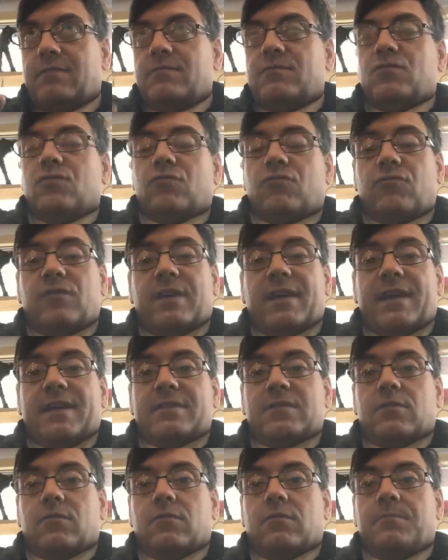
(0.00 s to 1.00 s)
two or three
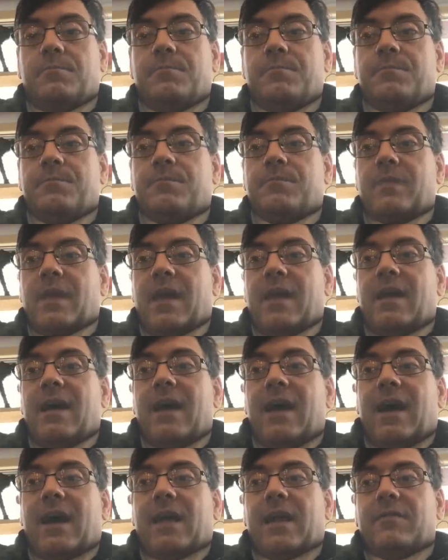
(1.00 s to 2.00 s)
days ago.
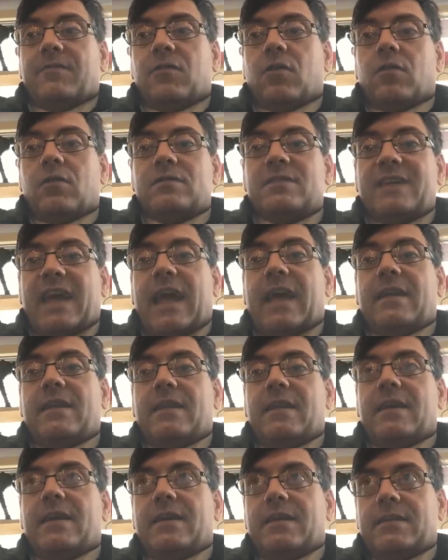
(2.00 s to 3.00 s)
And I've got
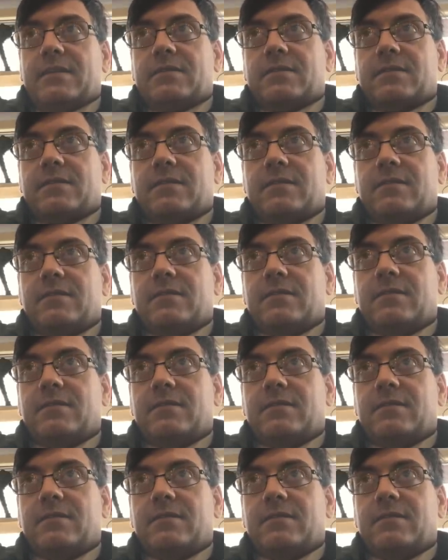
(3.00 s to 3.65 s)
10 days